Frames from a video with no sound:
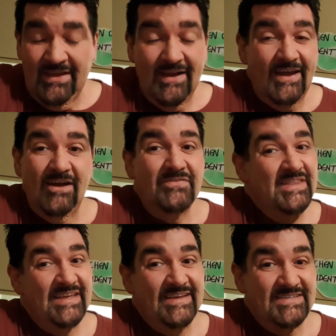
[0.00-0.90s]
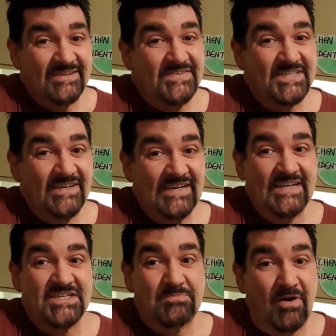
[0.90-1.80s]
And over the years, I've certainly
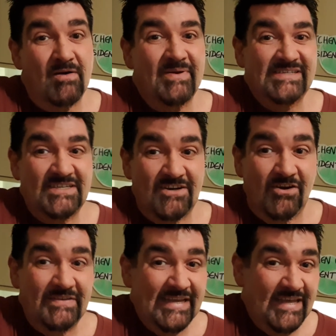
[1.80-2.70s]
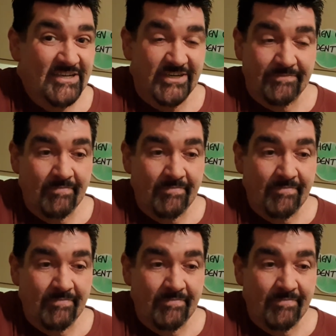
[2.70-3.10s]
experimented a lot in the kitchen.